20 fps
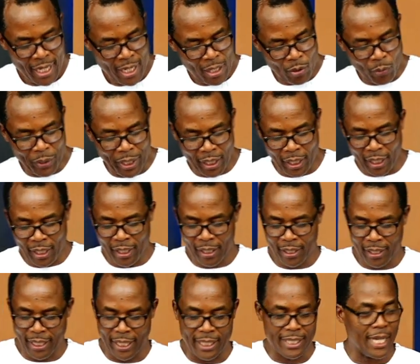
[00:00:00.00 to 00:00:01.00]
We
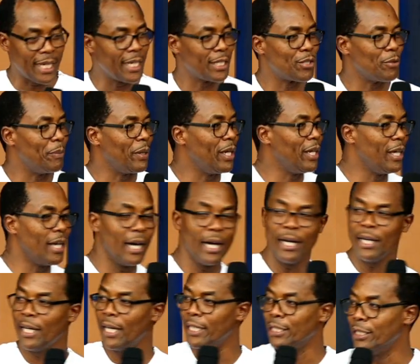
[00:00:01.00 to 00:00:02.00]
are excited to be here
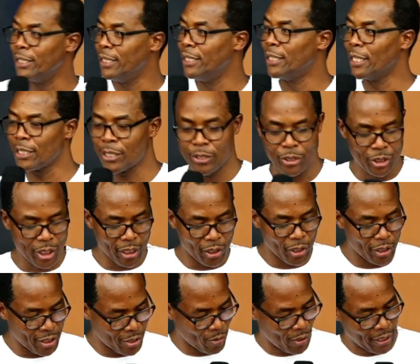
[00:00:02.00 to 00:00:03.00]
and just to share
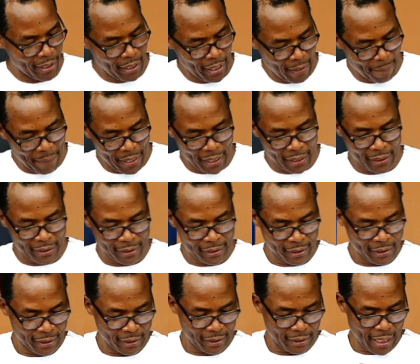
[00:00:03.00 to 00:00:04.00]
God's word among
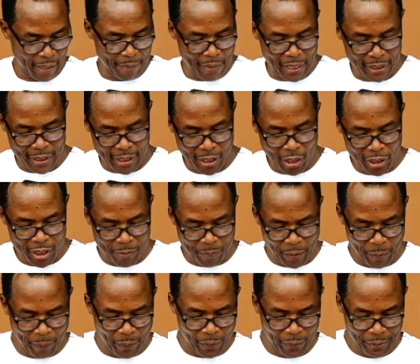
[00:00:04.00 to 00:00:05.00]
amongst God's
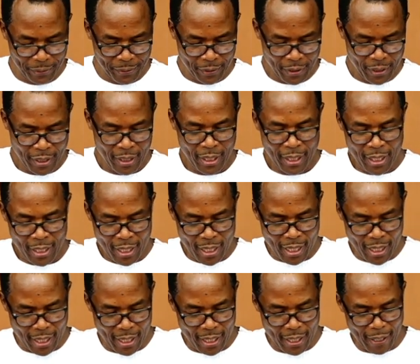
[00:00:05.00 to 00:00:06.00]
people.
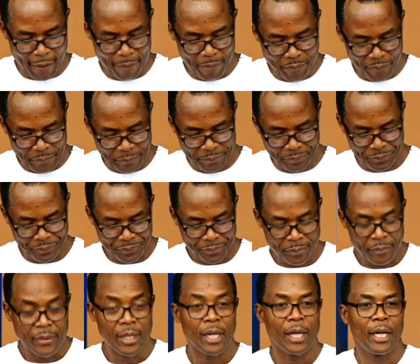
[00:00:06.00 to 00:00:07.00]
Um,
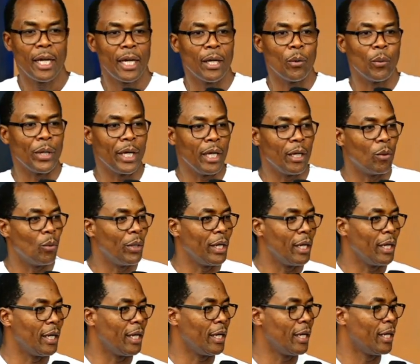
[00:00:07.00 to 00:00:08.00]
we
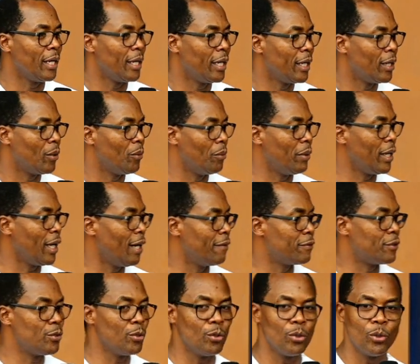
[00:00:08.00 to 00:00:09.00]
we we have
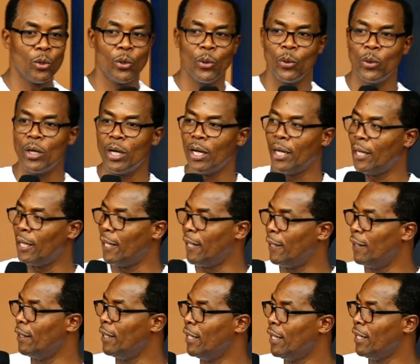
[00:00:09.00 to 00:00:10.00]
two
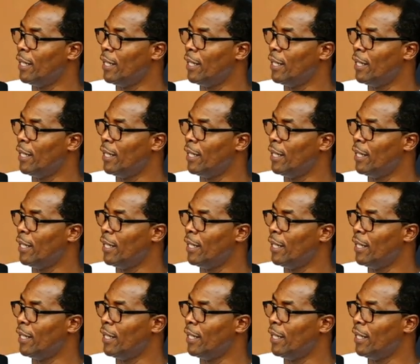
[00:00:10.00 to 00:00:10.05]
uh,